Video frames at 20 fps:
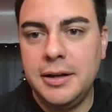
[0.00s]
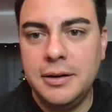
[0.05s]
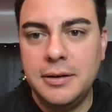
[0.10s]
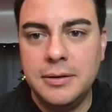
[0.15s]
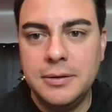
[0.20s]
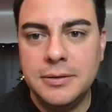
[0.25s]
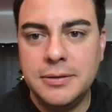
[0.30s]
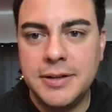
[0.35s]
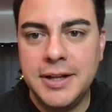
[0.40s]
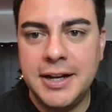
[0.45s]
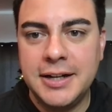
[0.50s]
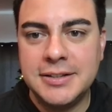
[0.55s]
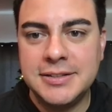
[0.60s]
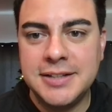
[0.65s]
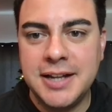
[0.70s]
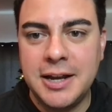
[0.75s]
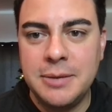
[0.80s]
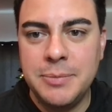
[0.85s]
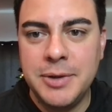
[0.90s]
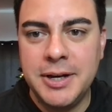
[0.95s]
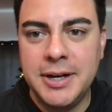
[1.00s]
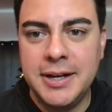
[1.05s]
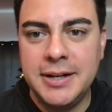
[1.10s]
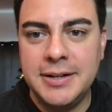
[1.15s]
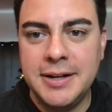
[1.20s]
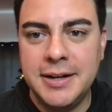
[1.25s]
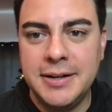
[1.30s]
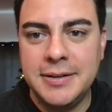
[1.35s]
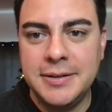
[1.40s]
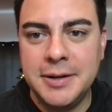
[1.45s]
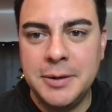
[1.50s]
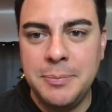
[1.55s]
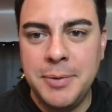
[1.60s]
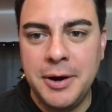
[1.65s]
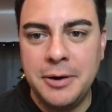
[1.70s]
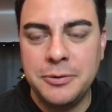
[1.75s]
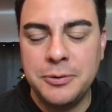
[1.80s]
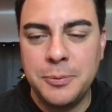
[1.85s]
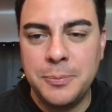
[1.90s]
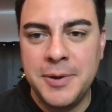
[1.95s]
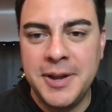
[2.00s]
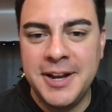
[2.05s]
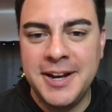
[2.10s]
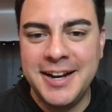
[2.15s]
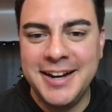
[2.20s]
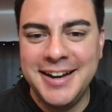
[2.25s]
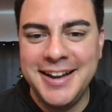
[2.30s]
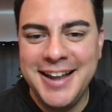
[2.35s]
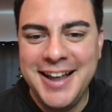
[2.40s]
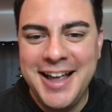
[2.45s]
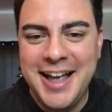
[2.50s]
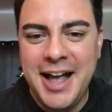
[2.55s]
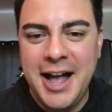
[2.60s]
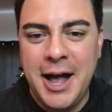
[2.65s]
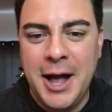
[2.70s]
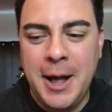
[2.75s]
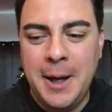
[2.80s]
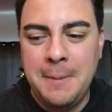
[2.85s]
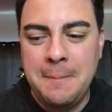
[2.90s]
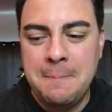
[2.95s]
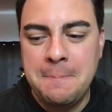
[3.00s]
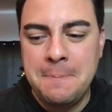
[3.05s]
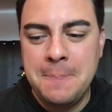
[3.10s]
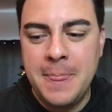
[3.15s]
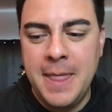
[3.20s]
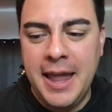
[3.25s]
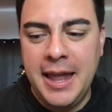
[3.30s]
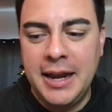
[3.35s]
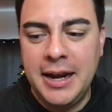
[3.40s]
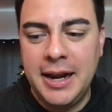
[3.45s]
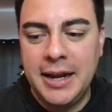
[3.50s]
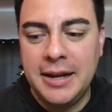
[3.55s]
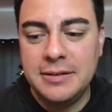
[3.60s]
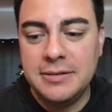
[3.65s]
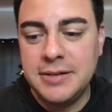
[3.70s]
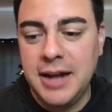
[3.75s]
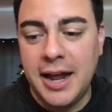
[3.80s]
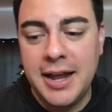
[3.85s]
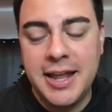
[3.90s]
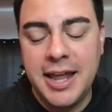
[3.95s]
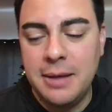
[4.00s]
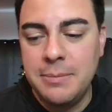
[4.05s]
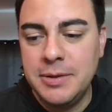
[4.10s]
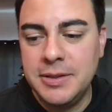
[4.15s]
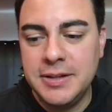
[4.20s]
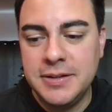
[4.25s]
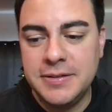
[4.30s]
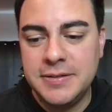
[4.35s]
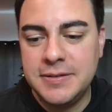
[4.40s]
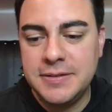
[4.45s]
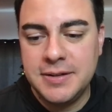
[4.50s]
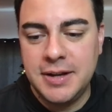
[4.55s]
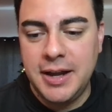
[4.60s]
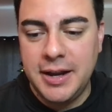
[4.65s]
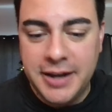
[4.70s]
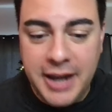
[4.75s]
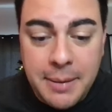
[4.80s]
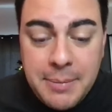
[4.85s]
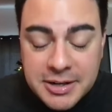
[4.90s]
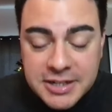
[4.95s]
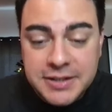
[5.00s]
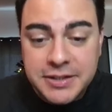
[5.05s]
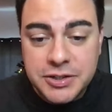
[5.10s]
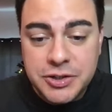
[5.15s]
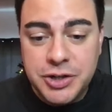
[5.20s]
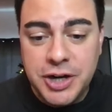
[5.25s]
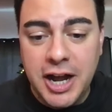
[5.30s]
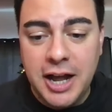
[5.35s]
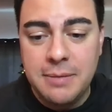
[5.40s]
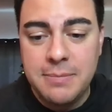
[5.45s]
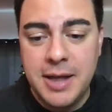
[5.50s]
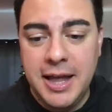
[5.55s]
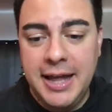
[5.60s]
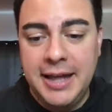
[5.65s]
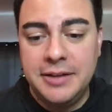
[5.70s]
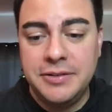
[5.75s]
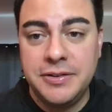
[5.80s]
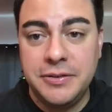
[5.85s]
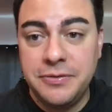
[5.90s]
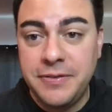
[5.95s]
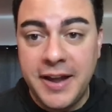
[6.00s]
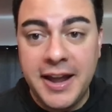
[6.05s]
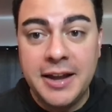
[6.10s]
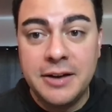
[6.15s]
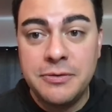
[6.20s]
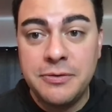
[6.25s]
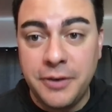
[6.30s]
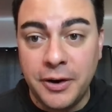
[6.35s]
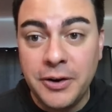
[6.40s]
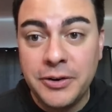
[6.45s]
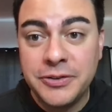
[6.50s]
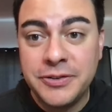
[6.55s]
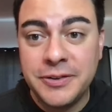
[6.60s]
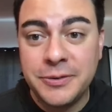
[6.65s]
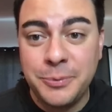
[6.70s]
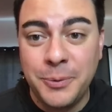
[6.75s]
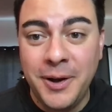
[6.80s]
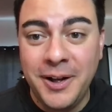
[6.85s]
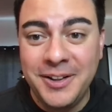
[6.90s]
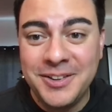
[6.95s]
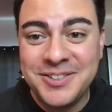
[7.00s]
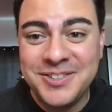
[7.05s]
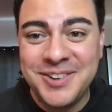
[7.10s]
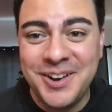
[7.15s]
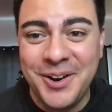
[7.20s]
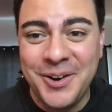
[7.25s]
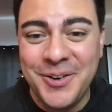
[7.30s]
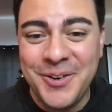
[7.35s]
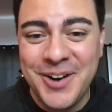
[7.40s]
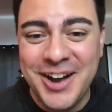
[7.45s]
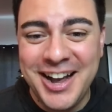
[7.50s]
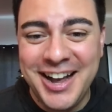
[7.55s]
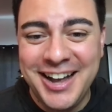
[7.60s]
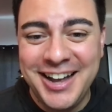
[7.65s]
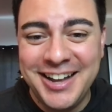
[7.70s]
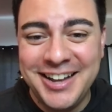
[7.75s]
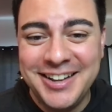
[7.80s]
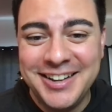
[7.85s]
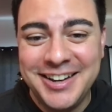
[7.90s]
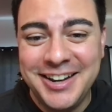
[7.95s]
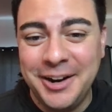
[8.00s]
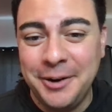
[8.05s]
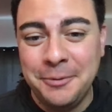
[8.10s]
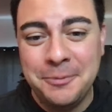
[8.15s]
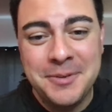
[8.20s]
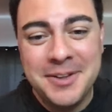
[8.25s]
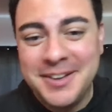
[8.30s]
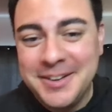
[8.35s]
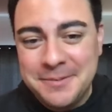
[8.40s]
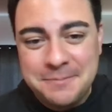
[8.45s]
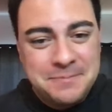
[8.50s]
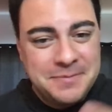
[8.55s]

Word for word: echo that excitement it it, it bears repeating um, and i i came at this i came into this job as a fan first as well so uh, you know